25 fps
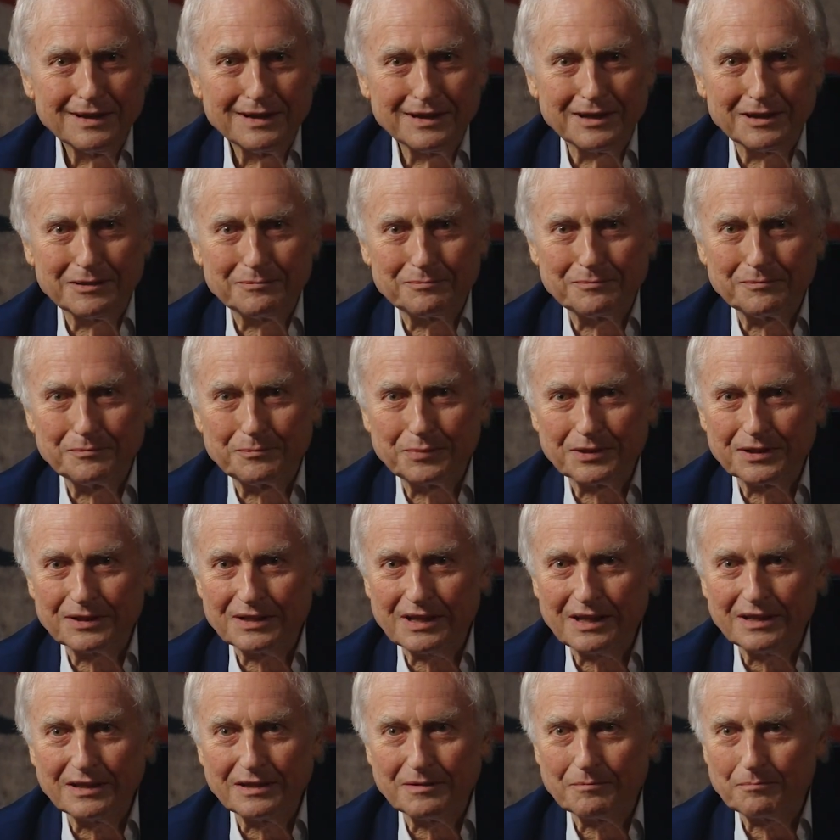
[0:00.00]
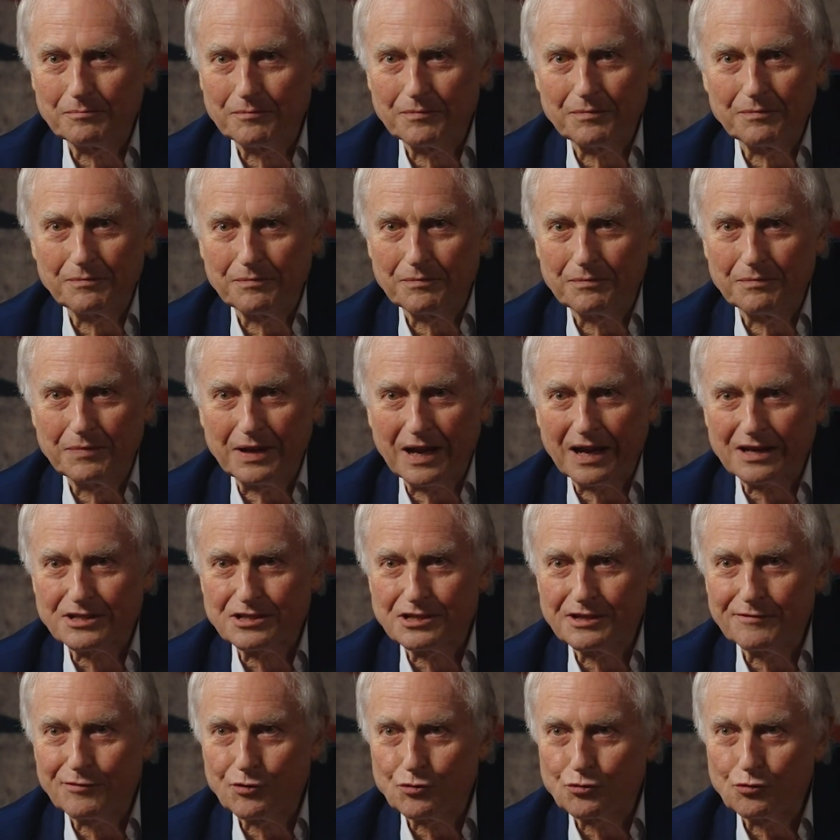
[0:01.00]
But then,
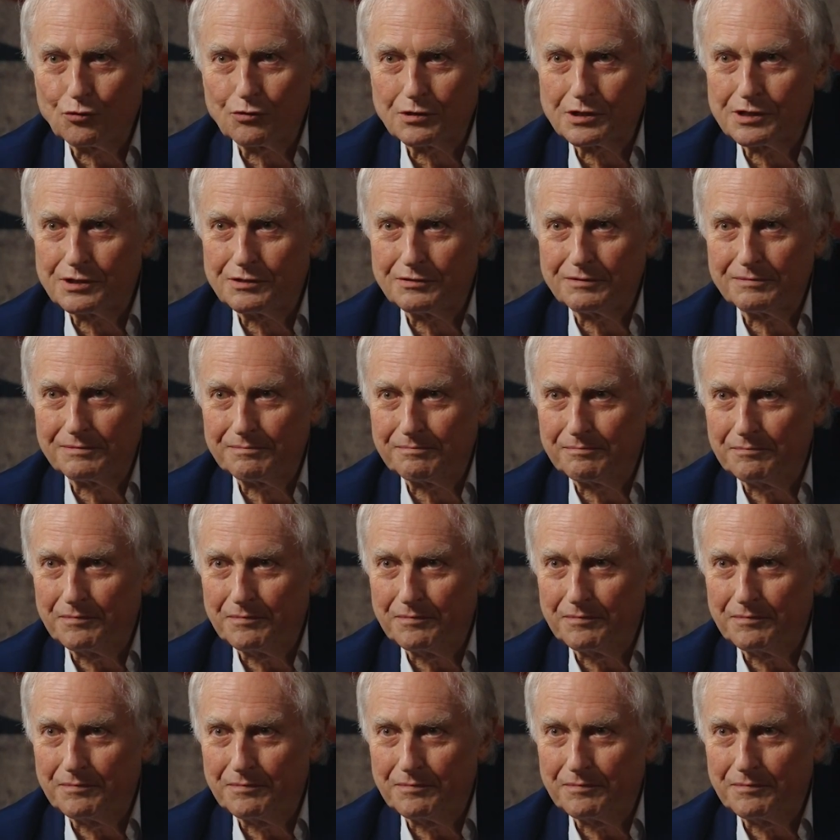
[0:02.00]
actually, if you talk to